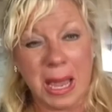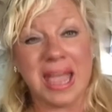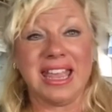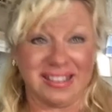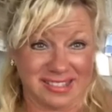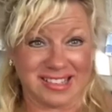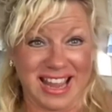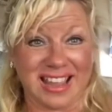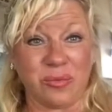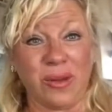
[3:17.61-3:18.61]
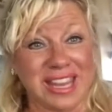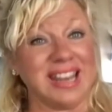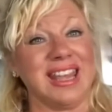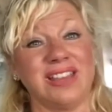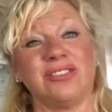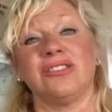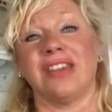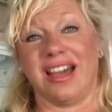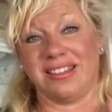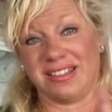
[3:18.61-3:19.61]
Instead, we can
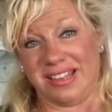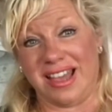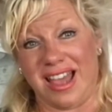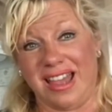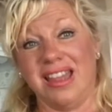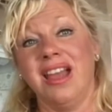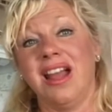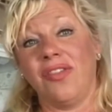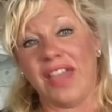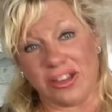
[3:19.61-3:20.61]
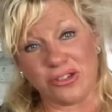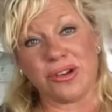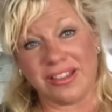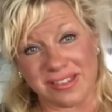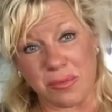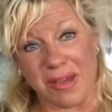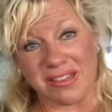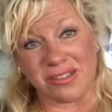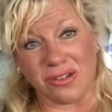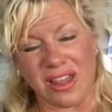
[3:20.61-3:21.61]
exercise today that trust
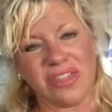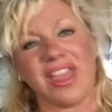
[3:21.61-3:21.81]
muscle.